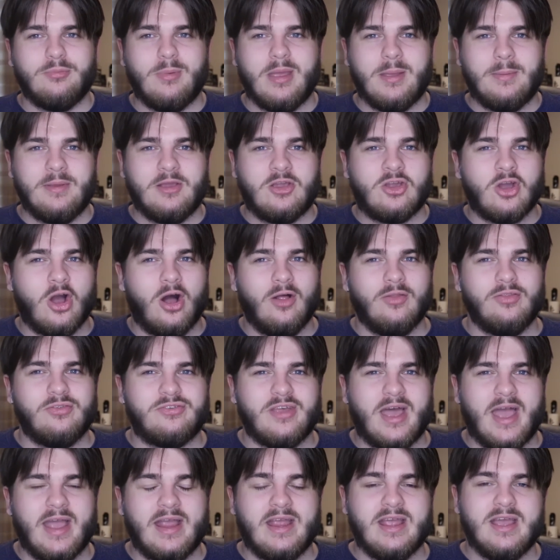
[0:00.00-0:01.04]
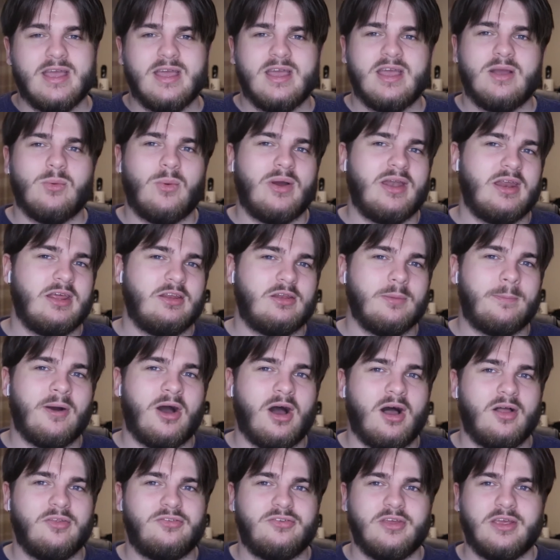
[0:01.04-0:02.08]
maybe Conte when he
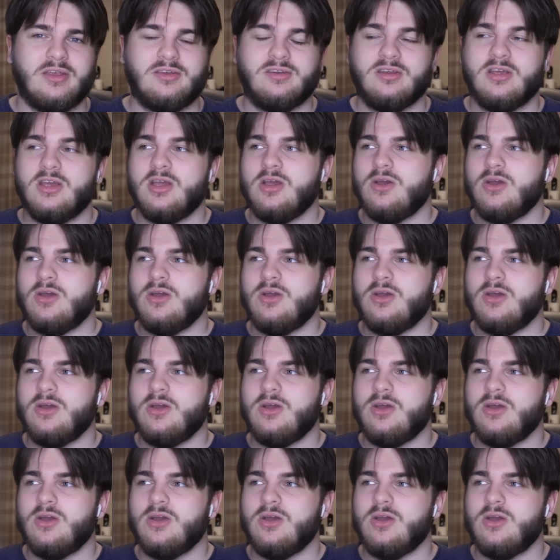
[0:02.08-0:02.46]
departed